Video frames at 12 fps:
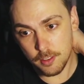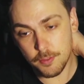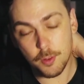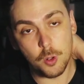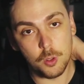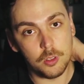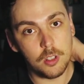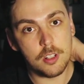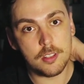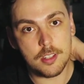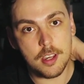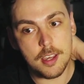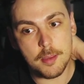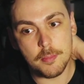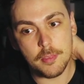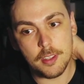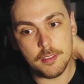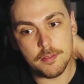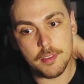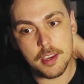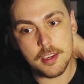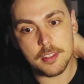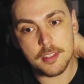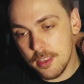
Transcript: for a long time, in fact.